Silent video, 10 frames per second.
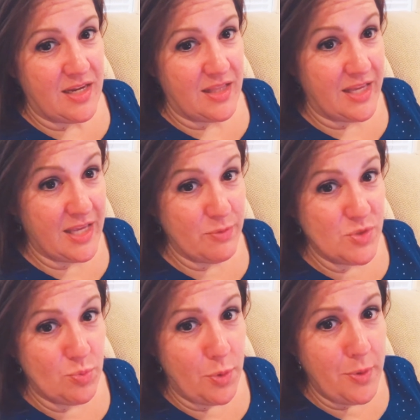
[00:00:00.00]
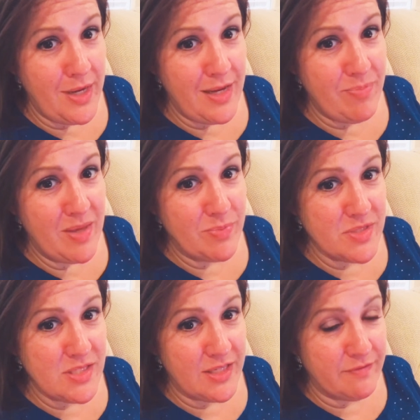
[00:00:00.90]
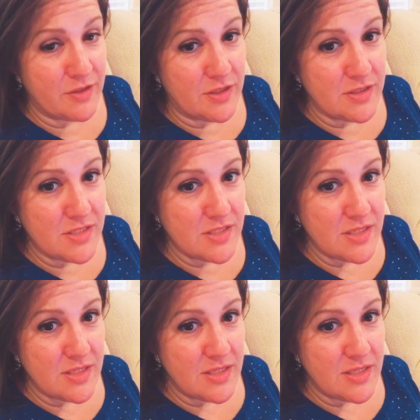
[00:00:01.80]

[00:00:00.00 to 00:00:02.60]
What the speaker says: Like, it was ruining people's livers.